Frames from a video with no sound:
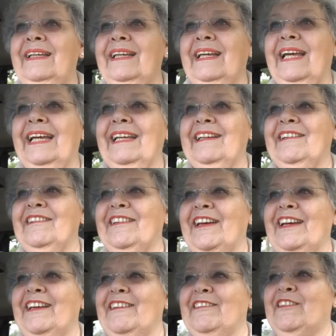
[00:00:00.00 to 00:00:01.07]
And
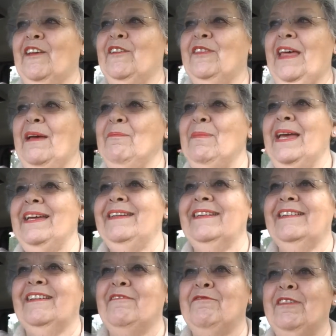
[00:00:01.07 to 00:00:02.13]
uh, so that made
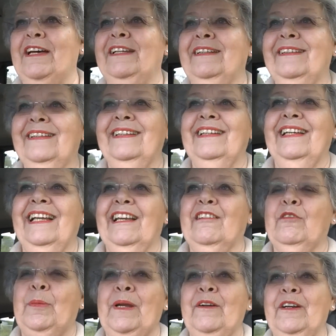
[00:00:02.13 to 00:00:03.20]
it a fun
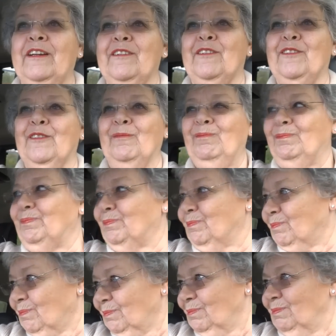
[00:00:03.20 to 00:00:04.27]
experience.
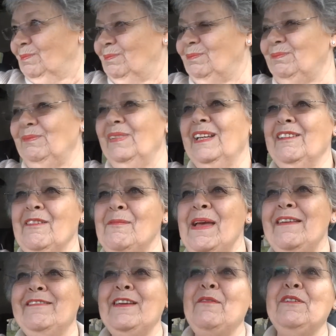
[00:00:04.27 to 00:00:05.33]
It's
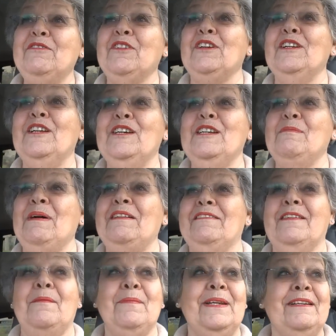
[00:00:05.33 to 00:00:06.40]
amazing what you can learn about
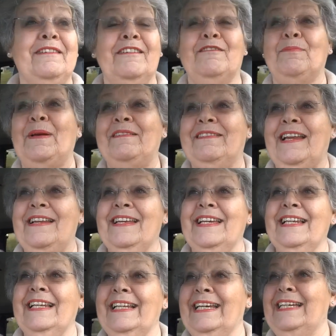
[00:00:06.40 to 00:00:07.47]
somebody just by standing
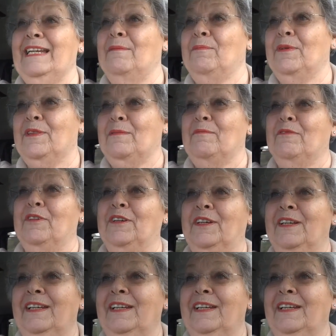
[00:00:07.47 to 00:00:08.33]
in a lineup with them for